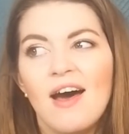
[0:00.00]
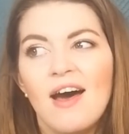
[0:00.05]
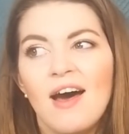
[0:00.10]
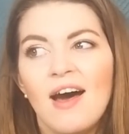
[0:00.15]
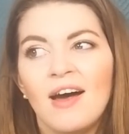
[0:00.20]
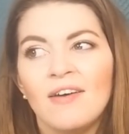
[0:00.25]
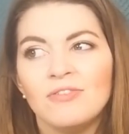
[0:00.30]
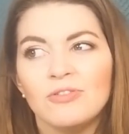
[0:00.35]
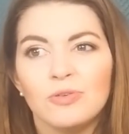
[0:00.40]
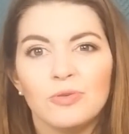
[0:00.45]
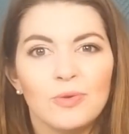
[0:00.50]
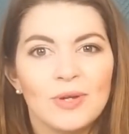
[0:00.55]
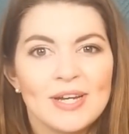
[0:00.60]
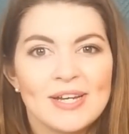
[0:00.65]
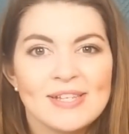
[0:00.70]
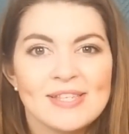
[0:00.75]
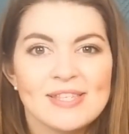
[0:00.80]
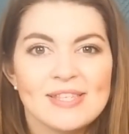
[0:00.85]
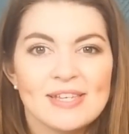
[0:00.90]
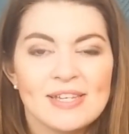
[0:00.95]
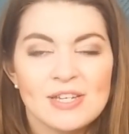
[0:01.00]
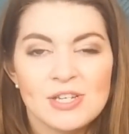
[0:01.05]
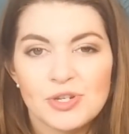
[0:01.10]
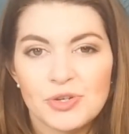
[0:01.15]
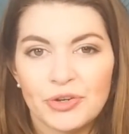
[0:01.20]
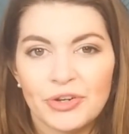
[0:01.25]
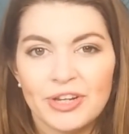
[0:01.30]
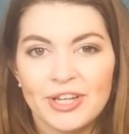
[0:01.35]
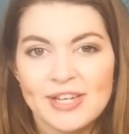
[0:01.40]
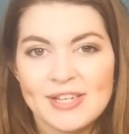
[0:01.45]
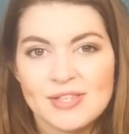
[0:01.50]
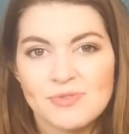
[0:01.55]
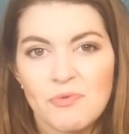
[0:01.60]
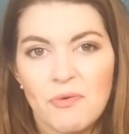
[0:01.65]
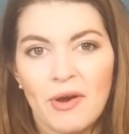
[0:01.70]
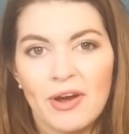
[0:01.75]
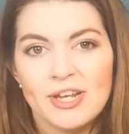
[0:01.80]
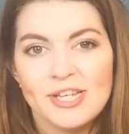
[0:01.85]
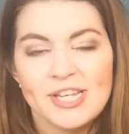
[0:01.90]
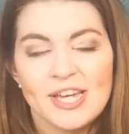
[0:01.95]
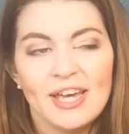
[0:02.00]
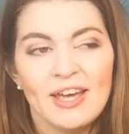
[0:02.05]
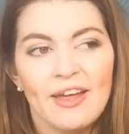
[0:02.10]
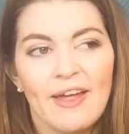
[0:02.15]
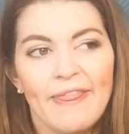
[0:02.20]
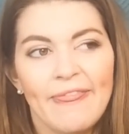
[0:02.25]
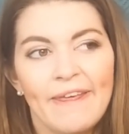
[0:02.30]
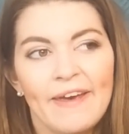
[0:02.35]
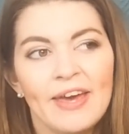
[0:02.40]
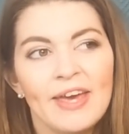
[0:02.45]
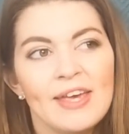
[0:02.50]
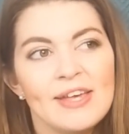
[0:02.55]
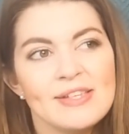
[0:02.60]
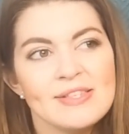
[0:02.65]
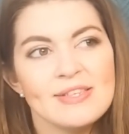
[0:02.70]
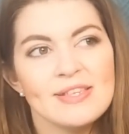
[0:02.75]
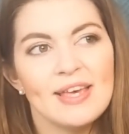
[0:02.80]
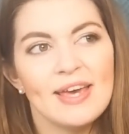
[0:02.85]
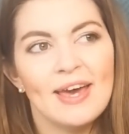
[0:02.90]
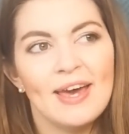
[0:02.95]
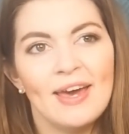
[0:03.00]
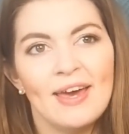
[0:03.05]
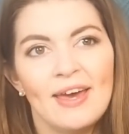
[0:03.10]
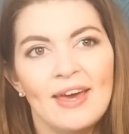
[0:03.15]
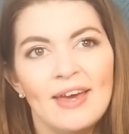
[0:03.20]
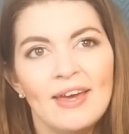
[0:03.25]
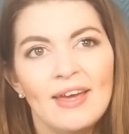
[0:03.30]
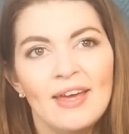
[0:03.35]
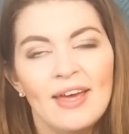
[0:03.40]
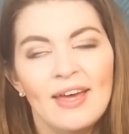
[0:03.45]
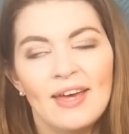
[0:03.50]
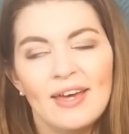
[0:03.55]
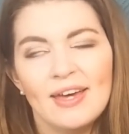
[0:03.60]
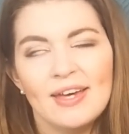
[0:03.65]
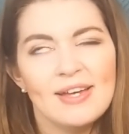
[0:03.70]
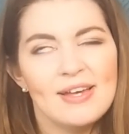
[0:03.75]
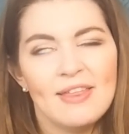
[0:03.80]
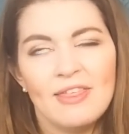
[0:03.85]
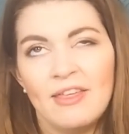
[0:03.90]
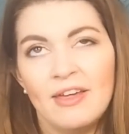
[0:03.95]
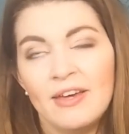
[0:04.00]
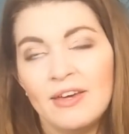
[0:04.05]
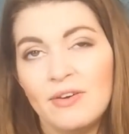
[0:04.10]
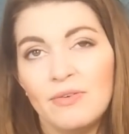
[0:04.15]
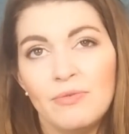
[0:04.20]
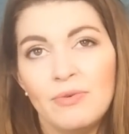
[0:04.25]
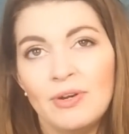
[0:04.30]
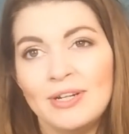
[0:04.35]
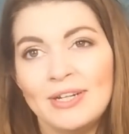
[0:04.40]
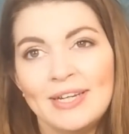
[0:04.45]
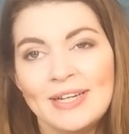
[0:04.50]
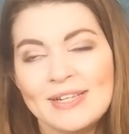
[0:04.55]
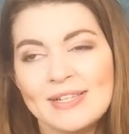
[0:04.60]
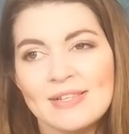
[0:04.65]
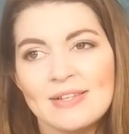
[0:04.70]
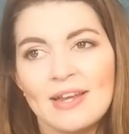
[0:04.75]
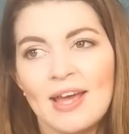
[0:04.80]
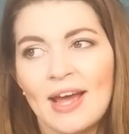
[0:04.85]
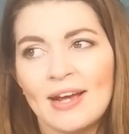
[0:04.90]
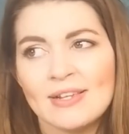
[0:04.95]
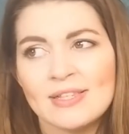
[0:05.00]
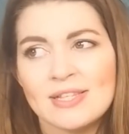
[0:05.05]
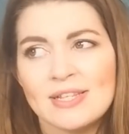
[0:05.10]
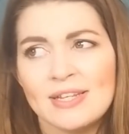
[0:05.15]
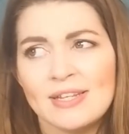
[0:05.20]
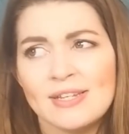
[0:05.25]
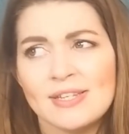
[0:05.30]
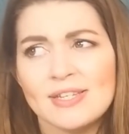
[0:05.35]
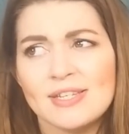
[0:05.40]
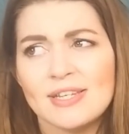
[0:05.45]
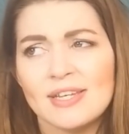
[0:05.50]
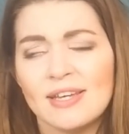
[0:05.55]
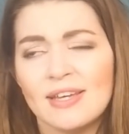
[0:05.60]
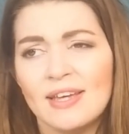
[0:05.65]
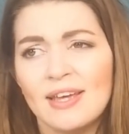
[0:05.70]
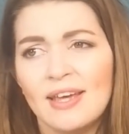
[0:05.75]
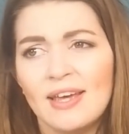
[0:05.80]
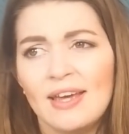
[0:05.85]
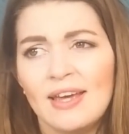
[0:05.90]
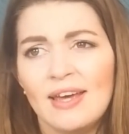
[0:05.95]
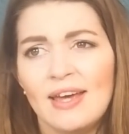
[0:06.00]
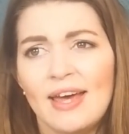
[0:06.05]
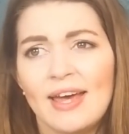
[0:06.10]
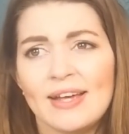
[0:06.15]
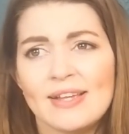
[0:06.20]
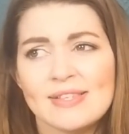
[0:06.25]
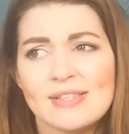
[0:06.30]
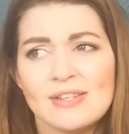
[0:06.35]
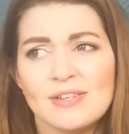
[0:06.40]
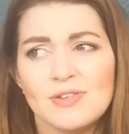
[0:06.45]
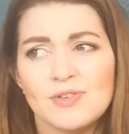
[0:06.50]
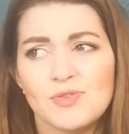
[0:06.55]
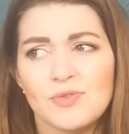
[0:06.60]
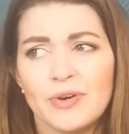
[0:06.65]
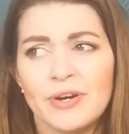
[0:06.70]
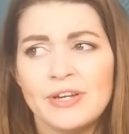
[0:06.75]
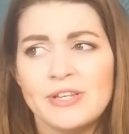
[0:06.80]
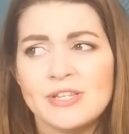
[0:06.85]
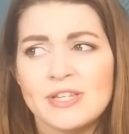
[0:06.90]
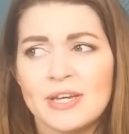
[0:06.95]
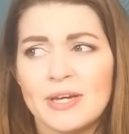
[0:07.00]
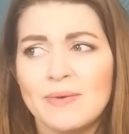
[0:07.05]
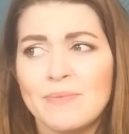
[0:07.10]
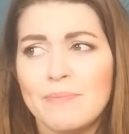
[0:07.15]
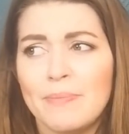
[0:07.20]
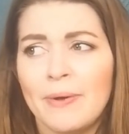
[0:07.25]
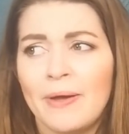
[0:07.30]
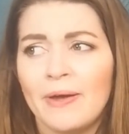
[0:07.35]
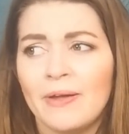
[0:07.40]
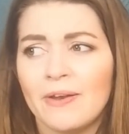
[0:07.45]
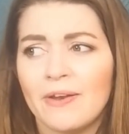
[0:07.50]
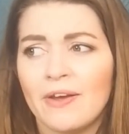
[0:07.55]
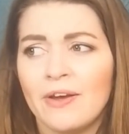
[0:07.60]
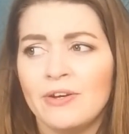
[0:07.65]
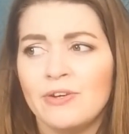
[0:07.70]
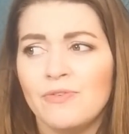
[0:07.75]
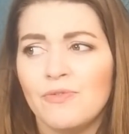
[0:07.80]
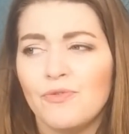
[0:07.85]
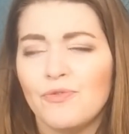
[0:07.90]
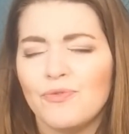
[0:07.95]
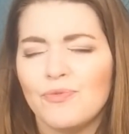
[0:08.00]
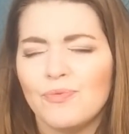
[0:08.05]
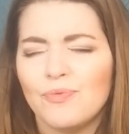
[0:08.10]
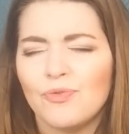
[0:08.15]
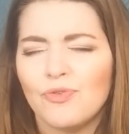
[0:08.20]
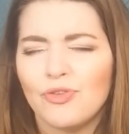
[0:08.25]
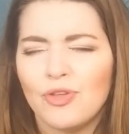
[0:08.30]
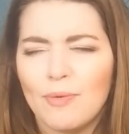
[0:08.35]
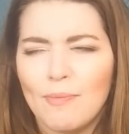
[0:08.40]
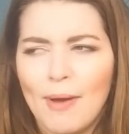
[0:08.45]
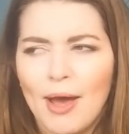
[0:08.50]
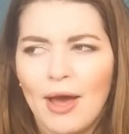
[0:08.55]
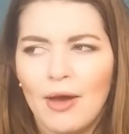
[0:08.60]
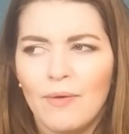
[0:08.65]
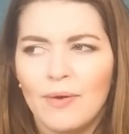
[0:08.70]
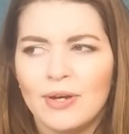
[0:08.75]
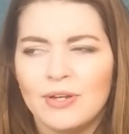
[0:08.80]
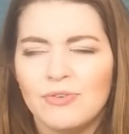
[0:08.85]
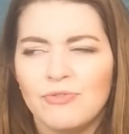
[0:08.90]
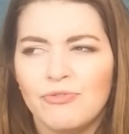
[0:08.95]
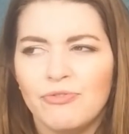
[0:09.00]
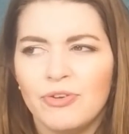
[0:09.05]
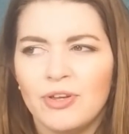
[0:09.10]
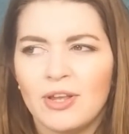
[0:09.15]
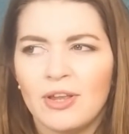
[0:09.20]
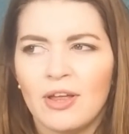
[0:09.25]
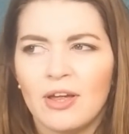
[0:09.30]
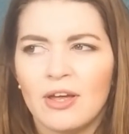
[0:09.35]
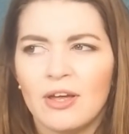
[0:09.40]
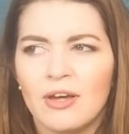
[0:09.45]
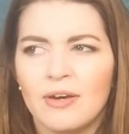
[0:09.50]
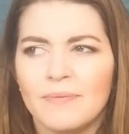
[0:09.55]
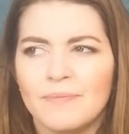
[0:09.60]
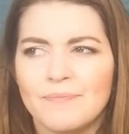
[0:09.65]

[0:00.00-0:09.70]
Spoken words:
I've always enjoyed his writing. I think I think he really is an excellent writer, but somehow I feel like